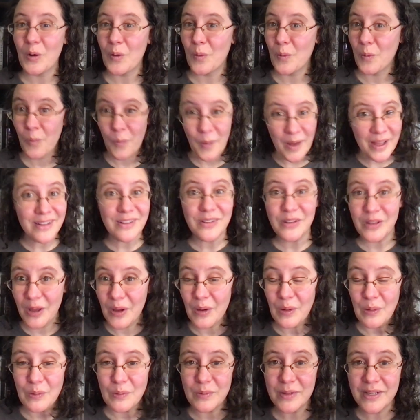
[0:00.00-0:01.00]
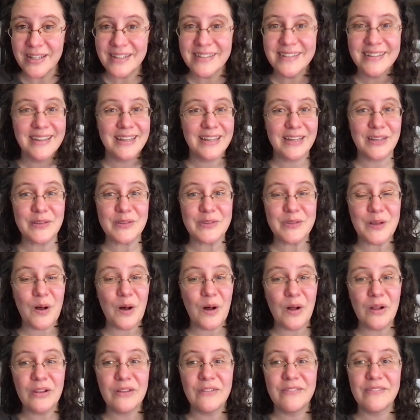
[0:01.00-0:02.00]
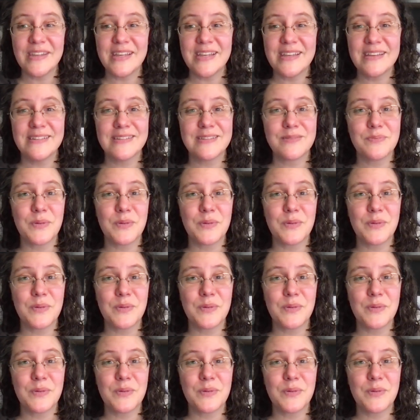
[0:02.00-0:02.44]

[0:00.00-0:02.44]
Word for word: well known because all of these